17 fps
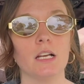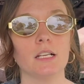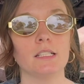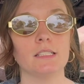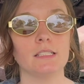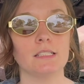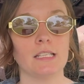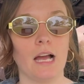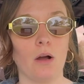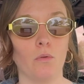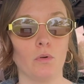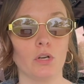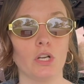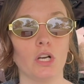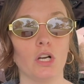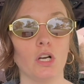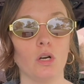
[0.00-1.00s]

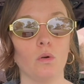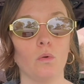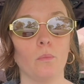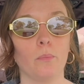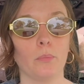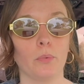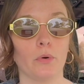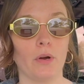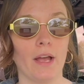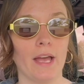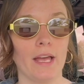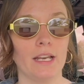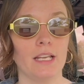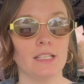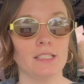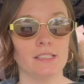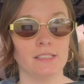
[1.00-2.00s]
sourdough
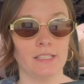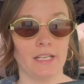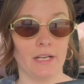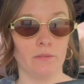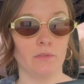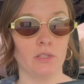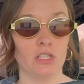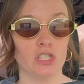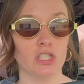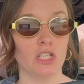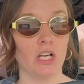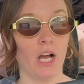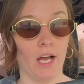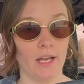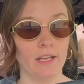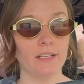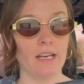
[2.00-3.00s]
bread sandwich
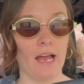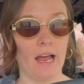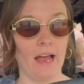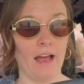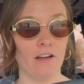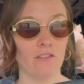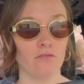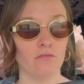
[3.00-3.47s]
cut in half